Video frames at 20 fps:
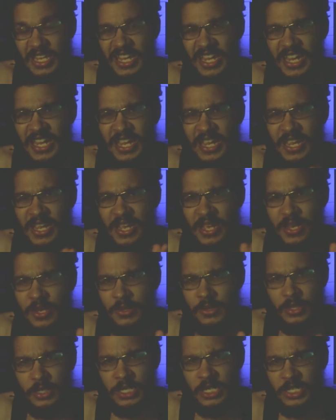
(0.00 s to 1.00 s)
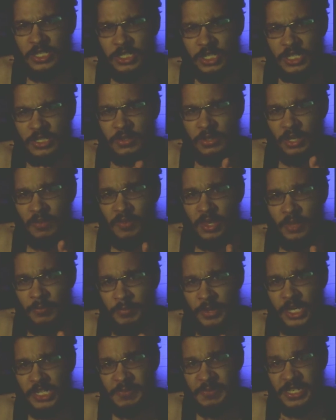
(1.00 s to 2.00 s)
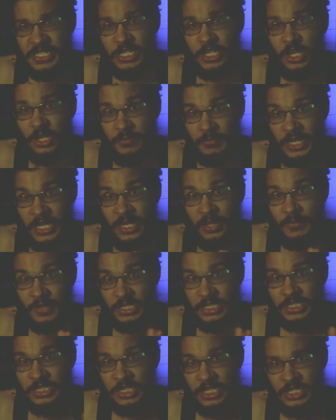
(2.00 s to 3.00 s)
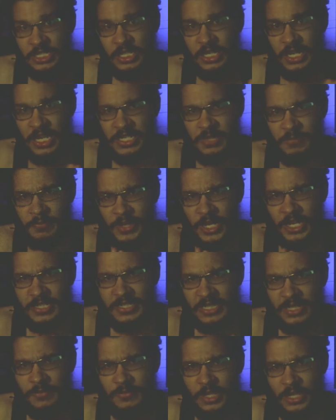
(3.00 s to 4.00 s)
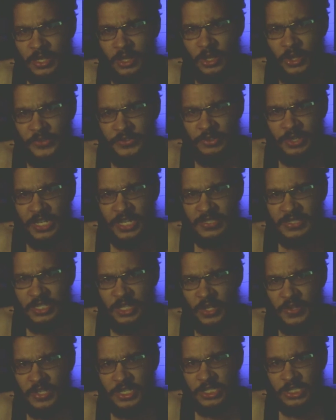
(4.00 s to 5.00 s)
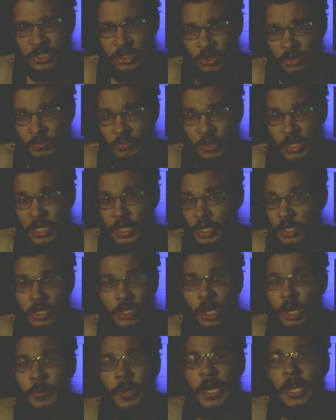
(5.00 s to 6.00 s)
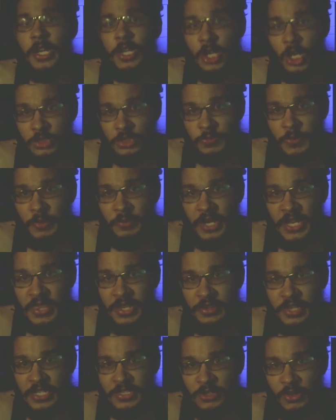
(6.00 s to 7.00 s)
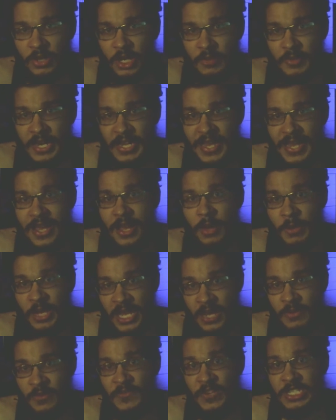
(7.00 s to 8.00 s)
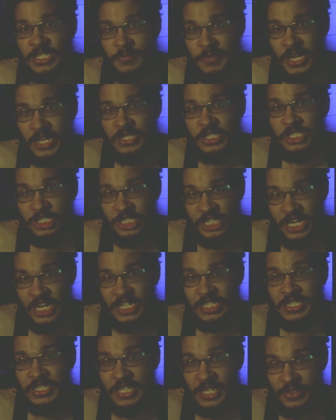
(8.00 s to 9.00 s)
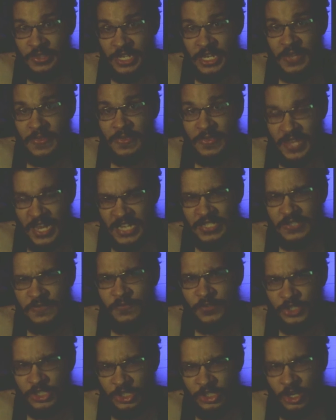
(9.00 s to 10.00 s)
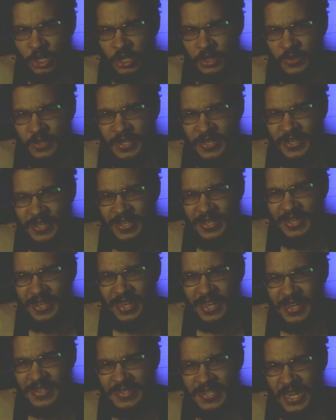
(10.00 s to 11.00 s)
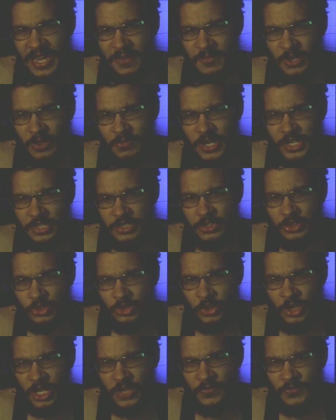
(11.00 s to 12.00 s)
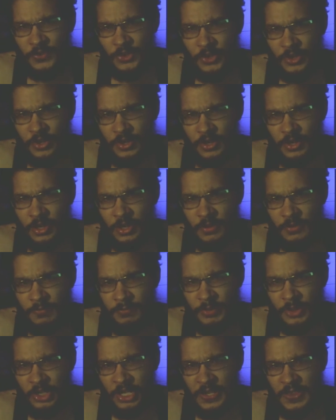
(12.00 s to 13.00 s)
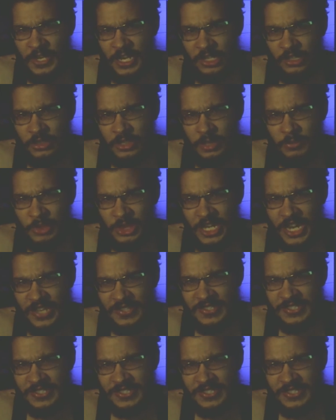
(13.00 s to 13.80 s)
And he's just giving the Bucks basically an ultimatum, a decision, as the Bucks seem also hesitant on this too. Nobody knows what way the Elite's going on right now, but everything's about to change in the Elite. That's for sure. And damn you, Rest of Joy, for building that clip with that